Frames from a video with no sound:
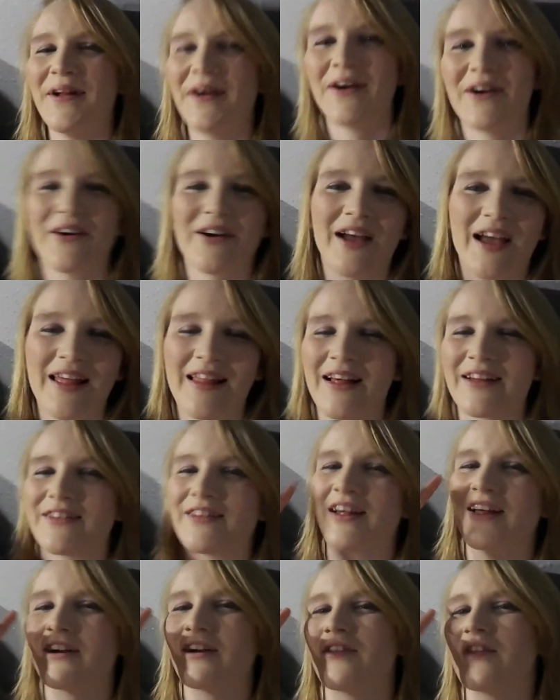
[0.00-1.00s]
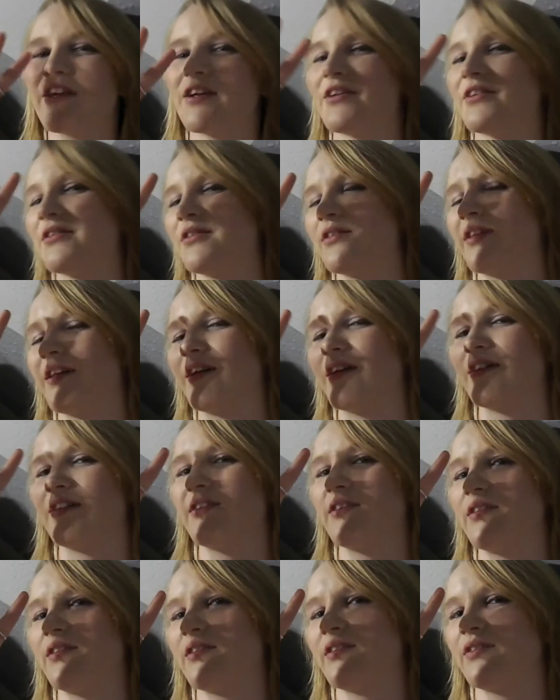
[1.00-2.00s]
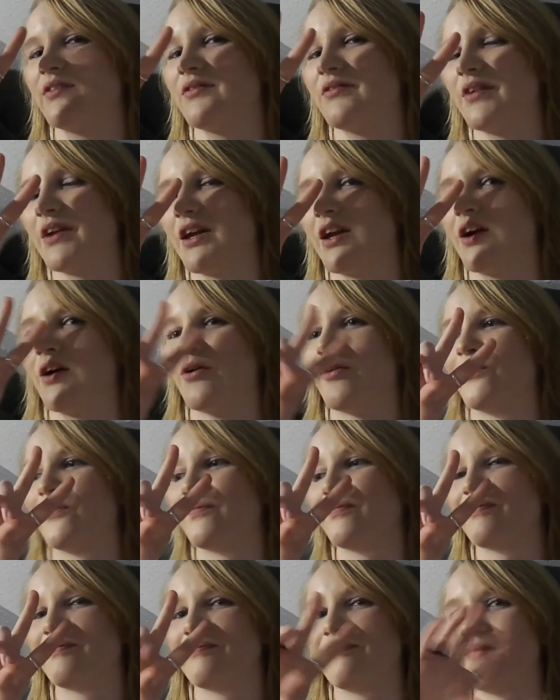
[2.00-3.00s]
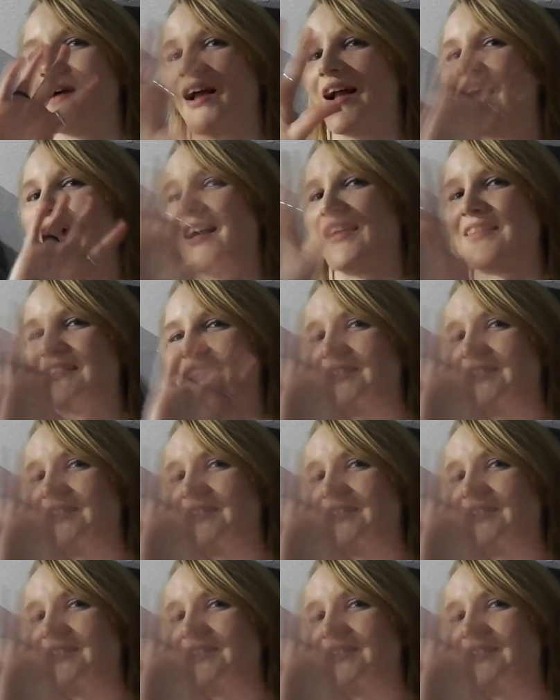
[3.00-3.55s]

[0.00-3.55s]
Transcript: Okay, that's the end of this video. Bye, guys.